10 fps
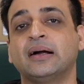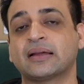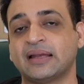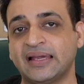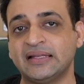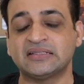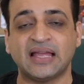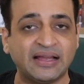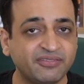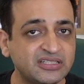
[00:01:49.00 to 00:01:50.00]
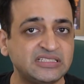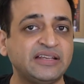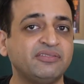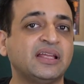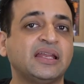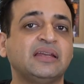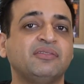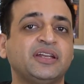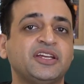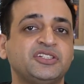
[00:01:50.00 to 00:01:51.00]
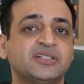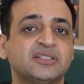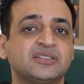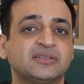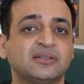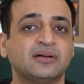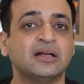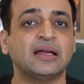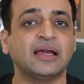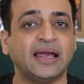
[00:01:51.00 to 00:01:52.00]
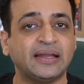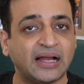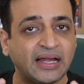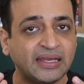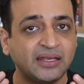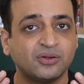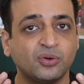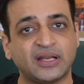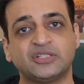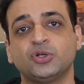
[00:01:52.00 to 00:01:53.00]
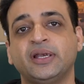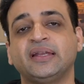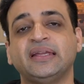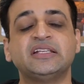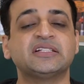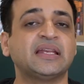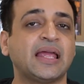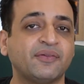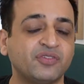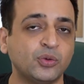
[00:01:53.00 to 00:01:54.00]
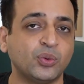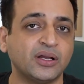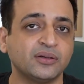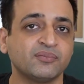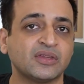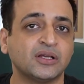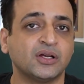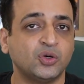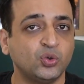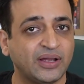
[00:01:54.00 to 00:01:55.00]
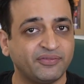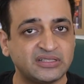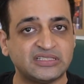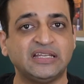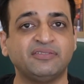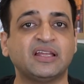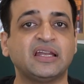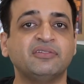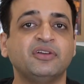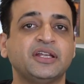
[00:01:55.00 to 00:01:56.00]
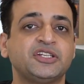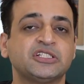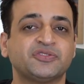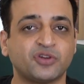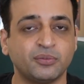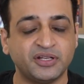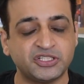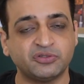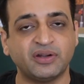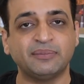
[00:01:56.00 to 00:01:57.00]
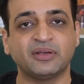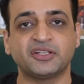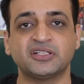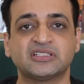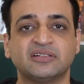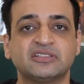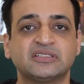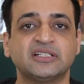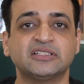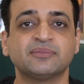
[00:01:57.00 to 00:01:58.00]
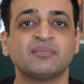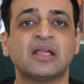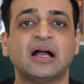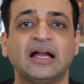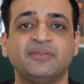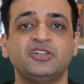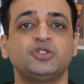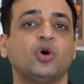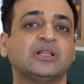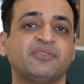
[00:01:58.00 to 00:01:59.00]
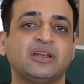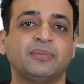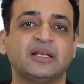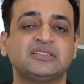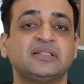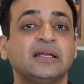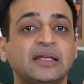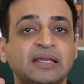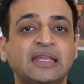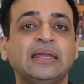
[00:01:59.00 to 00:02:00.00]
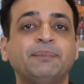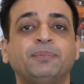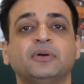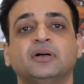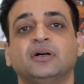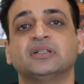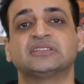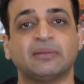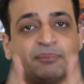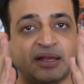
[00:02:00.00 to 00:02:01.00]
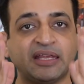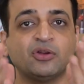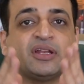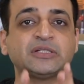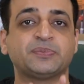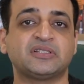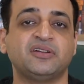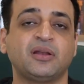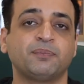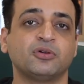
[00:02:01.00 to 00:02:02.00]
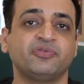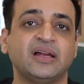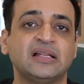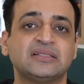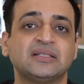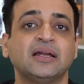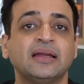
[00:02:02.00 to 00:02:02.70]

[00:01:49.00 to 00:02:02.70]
clients have received their invitations, and I congratulate each and everyone who have received their invitations from Nationwide Immigration Services. I wish all the very best. Keep submitting your Express Entry profiles.